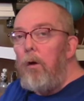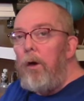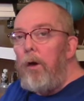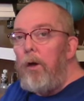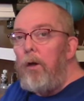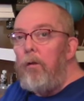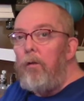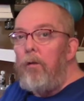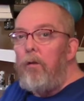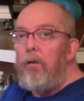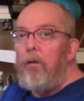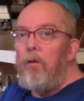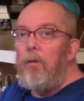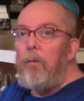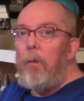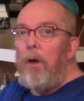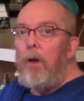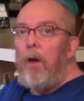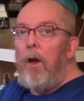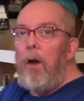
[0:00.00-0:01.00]
Greetings, this is
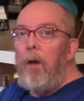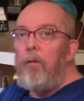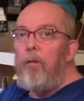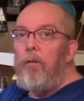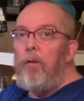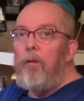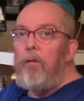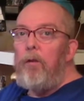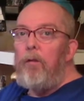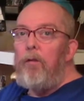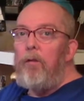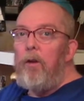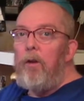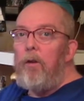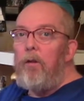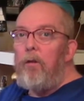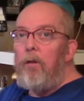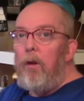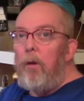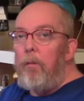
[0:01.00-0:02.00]
Spec Ops
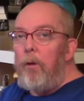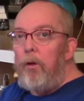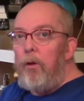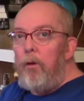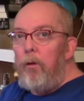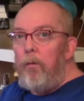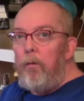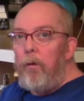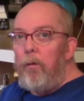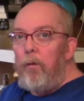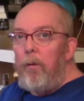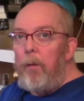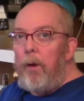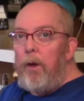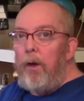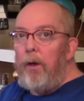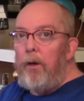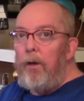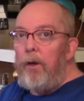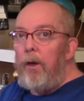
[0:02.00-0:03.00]
56 coming to you from the
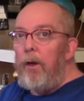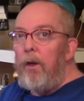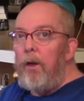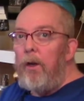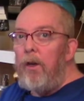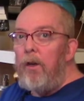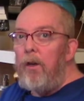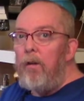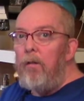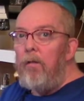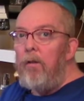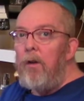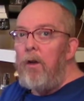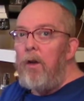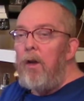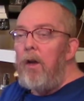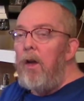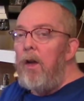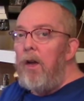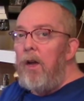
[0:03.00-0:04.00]
man cave.
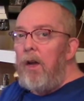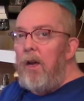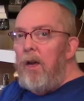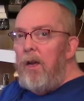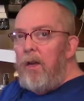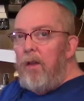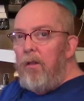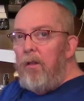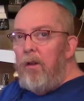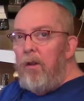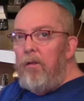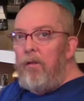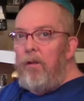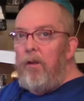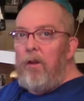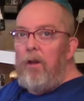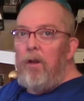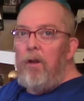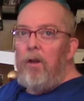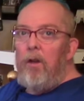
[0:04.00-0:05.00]
This
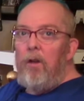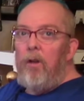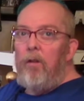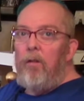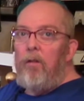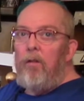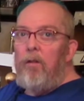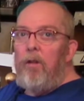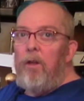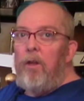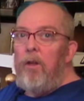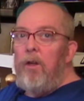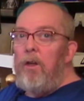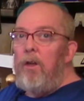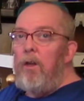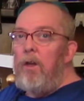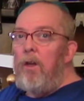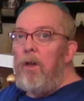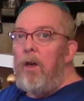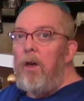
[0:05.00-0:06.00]
is
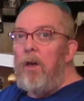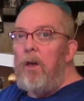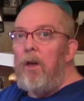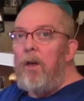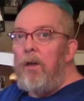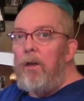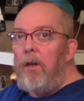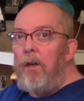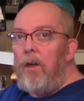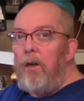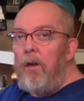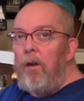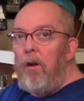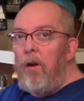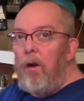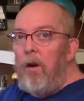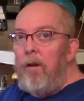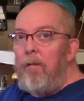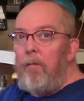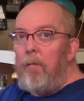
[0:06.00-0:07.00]
the getting
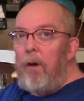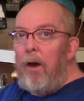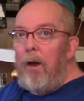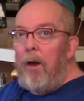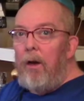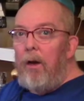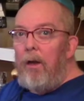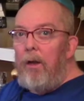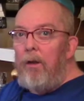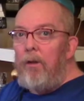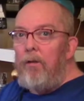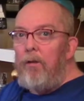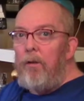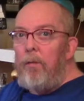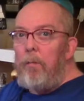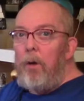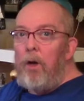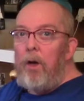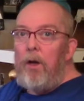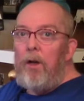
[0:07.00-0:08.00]
off my
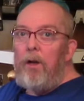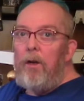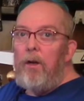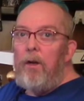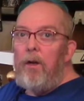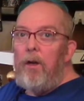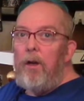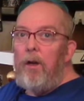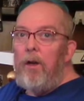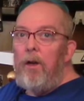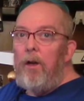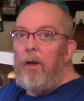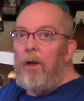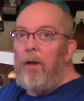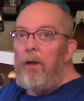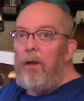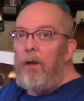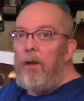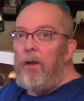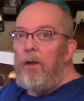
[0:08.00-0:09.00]
lazy butt
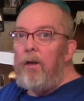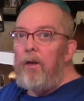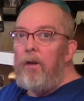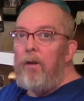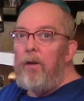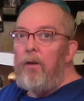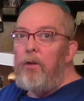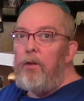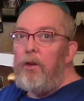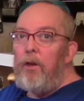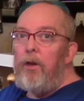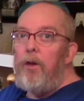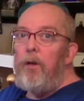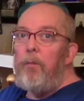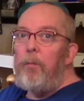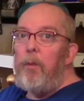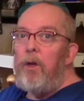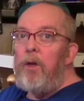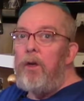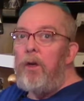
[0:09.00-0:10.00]
and getting into
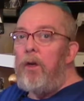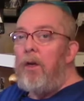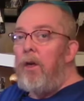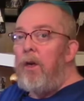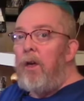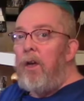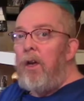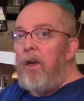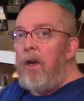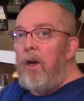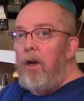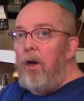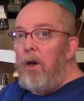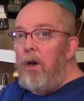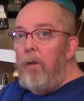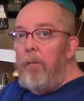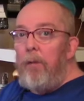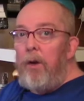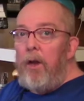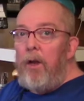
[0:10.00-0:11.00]
shape
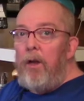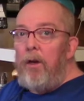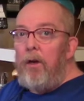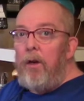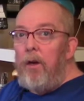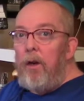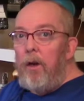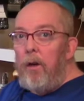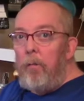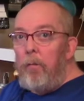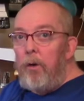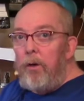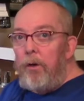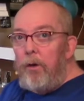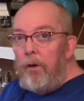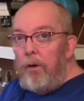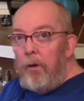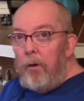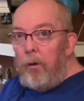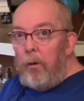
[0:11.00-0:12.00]
update number
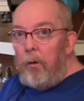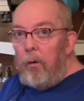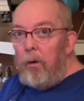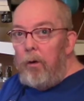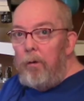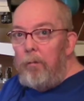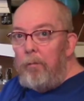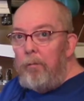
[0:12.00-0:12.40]
2.